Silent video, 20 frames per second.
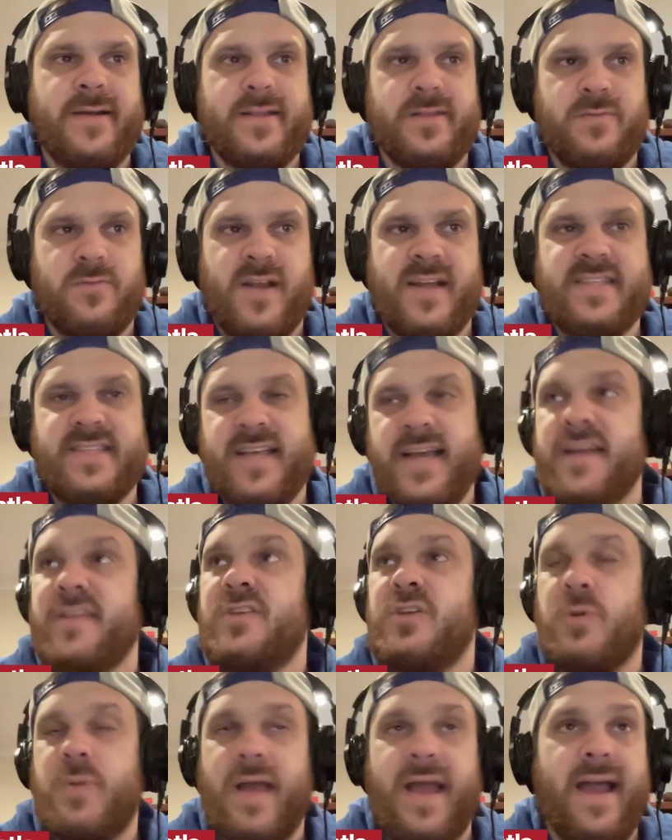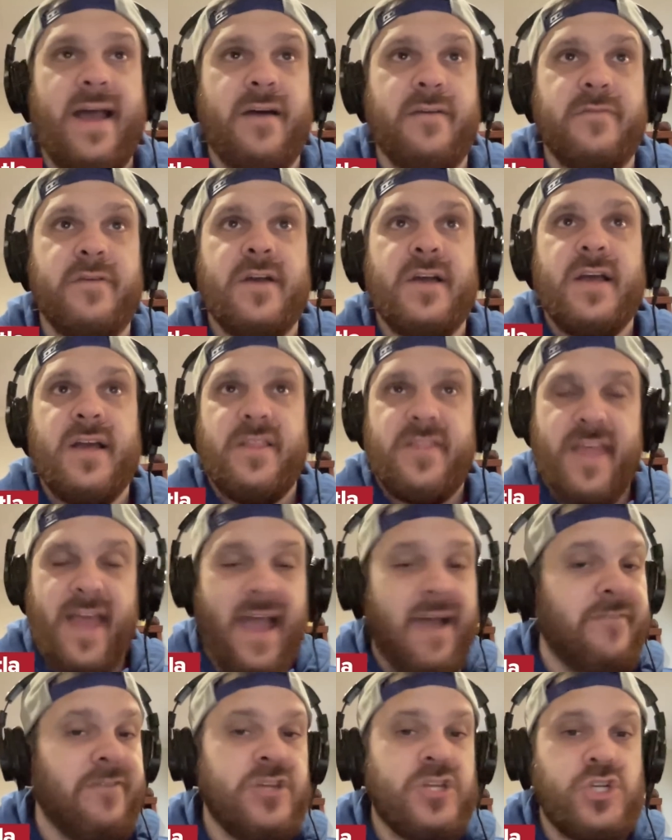And on the right side, you have the
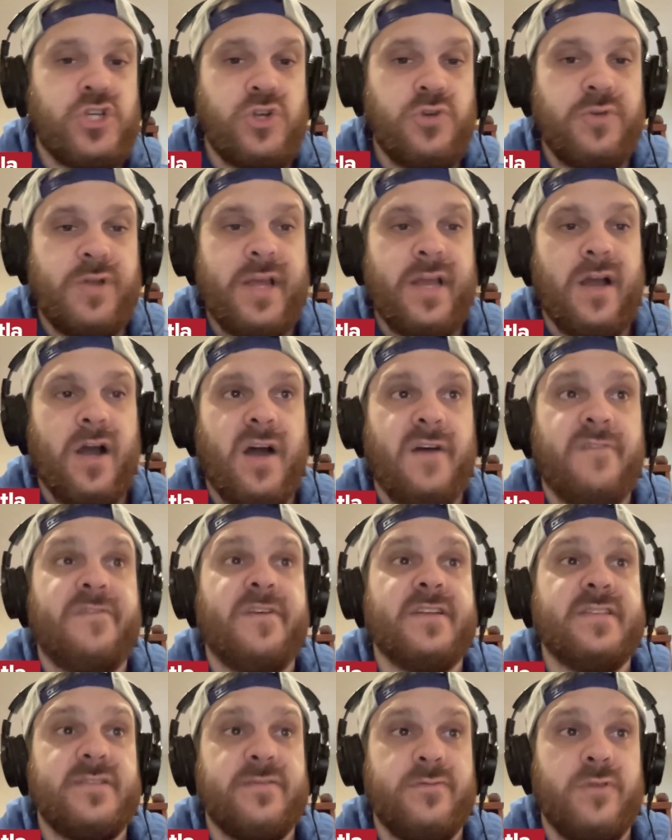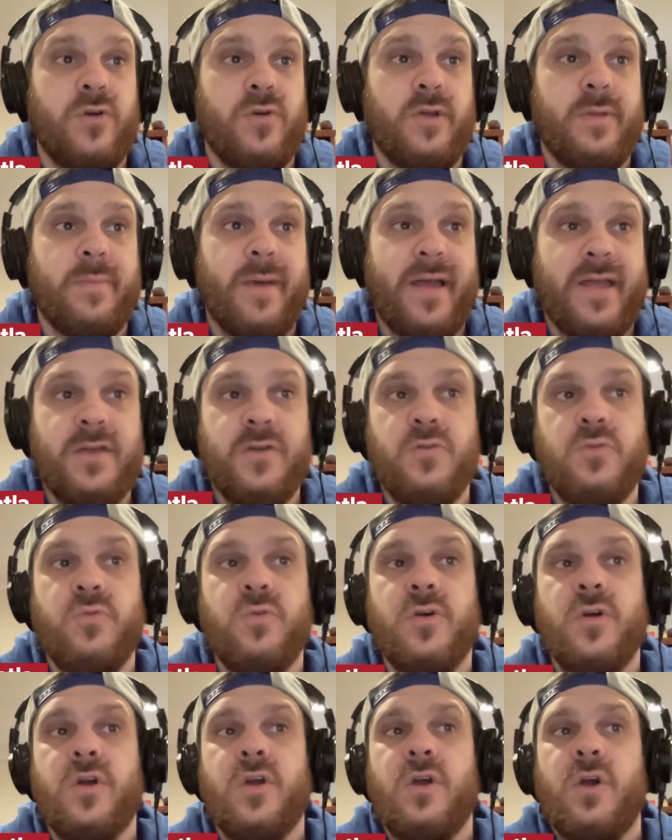heavy shooting offensive Logan Mailloux.